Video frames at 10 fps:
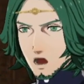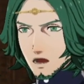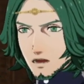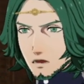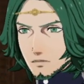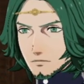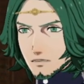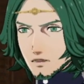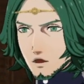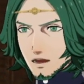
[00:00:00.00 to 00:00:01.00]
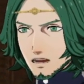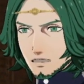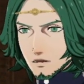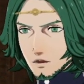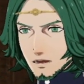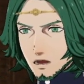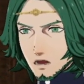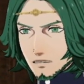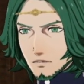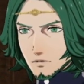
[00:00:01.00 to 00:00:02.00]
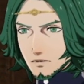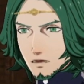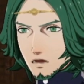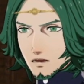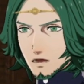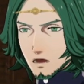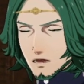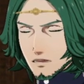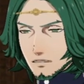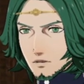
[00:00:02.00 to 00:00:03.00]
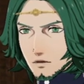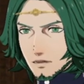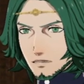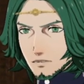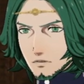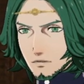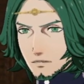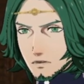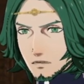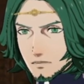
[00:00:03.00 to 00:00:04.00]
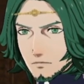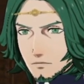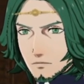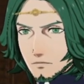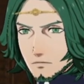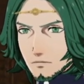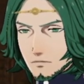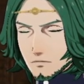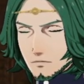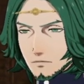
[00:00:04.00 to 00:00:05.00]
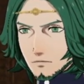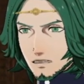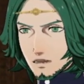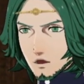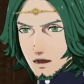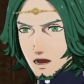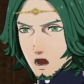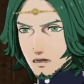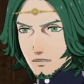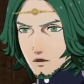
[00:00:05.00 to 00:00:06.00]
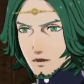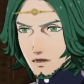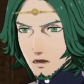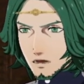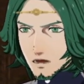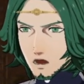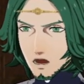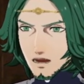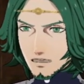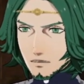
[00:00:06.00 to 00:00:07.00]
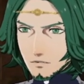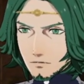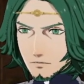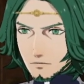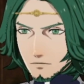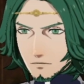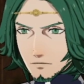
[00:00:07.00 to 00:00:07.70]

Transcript: child, then no one would voice any complaint about you joining the Knights. How long has it been since you became a mercenary?